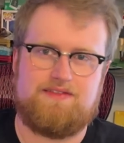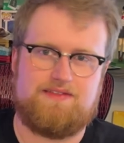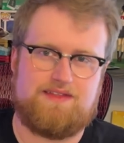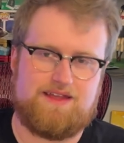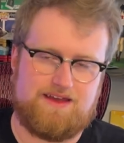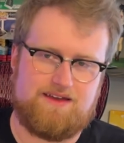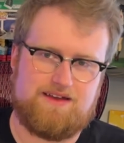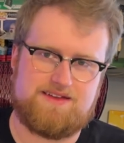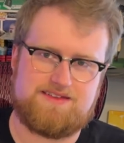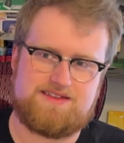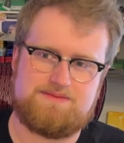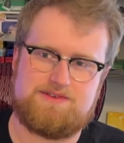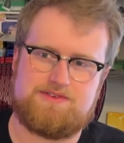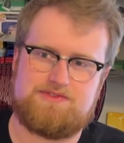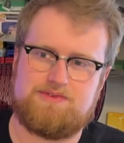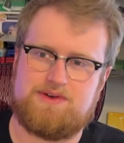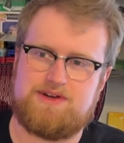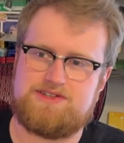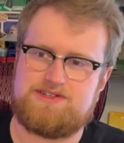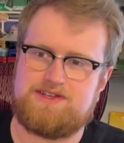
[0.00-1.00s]
Thank you guys so much
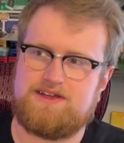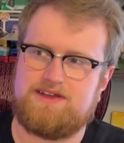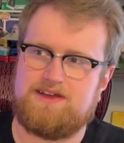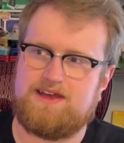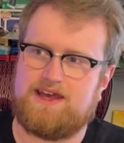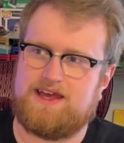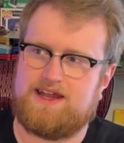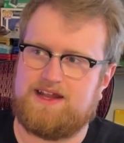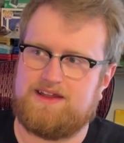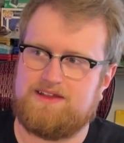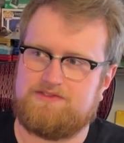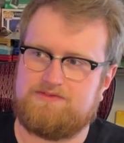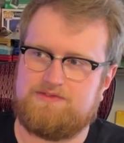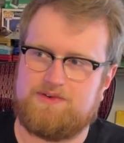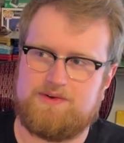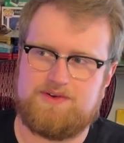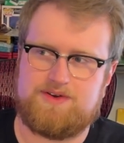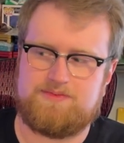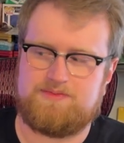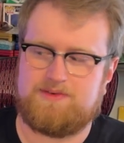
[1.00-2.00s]
for watching, and I look
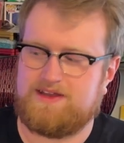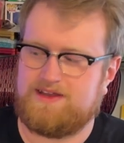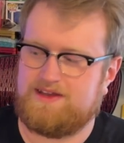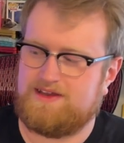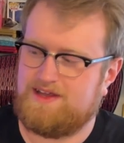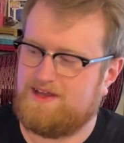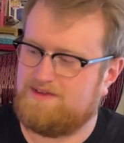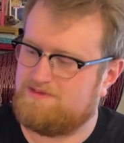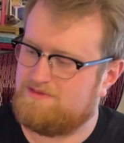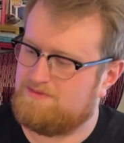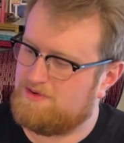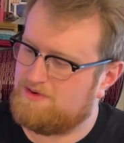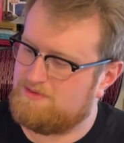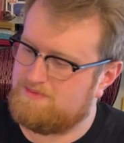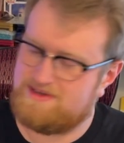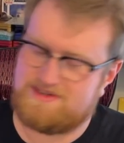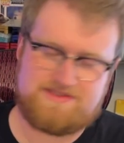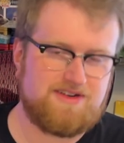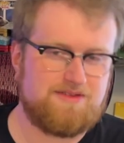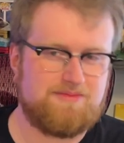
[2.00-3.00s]
forward to bringing you even more
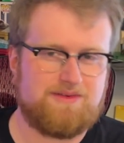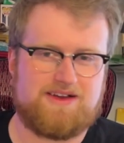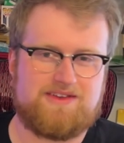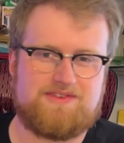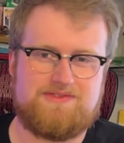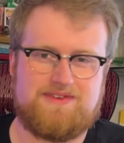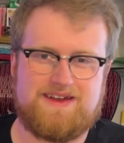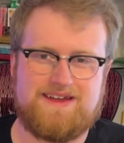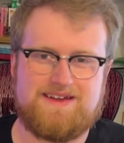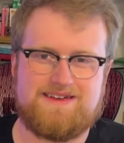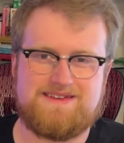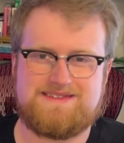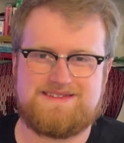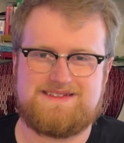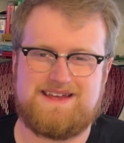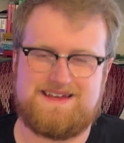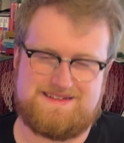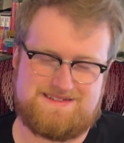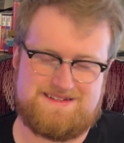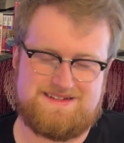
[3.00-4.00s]
mystery box
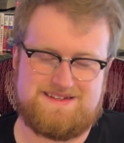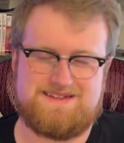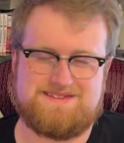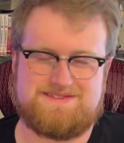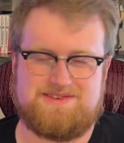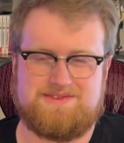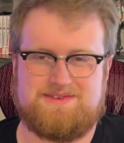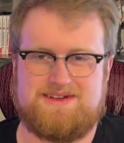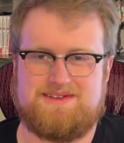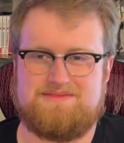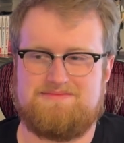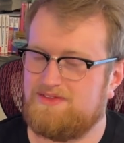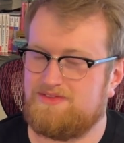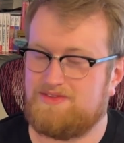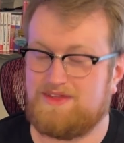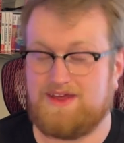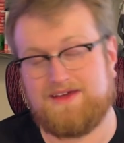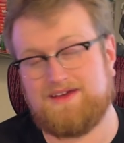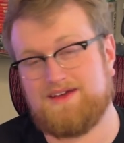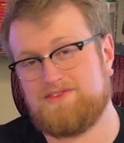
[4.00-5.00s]
videos as the days go on.
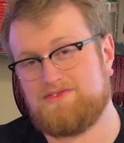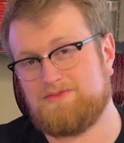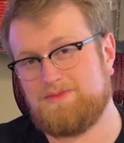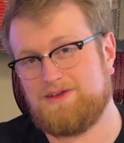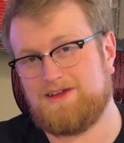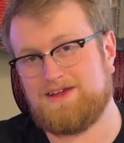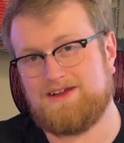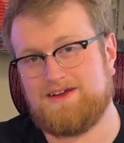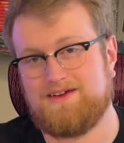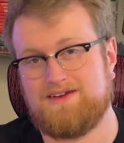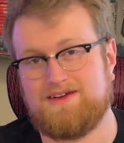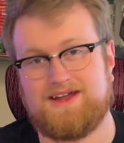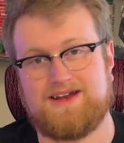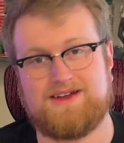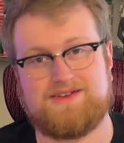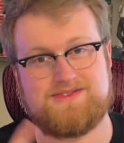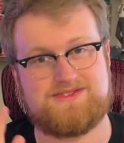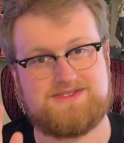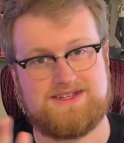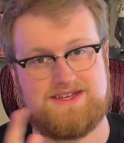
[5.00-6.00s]
Thank you guys for being here, and
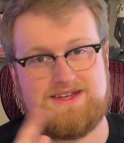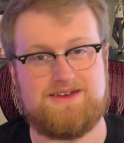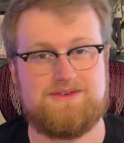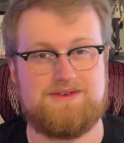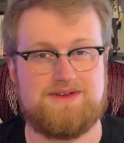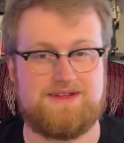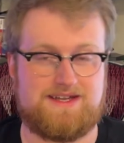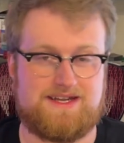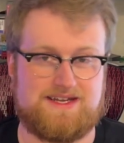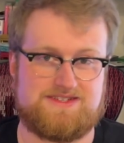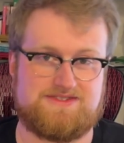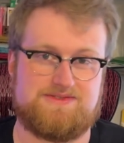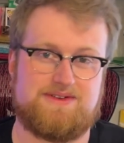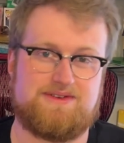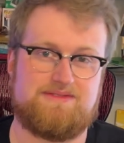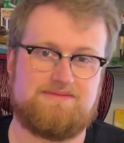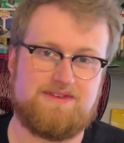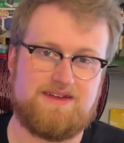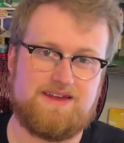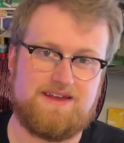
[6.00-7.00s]
I'll see you in the next
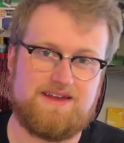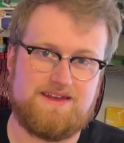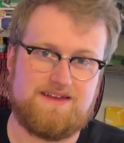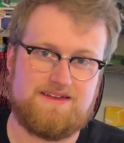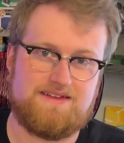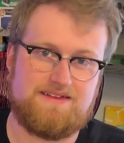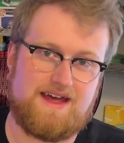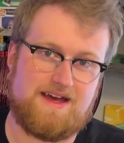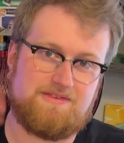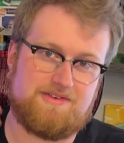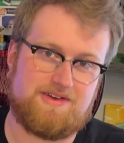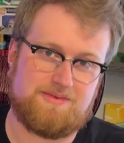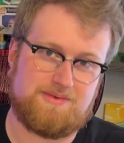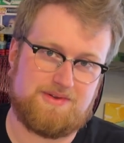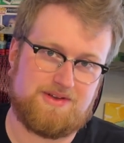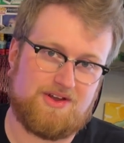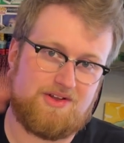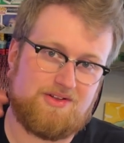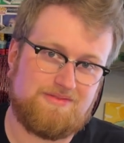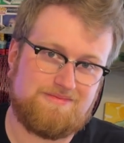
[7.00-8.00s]
one. Have a good one, y'all.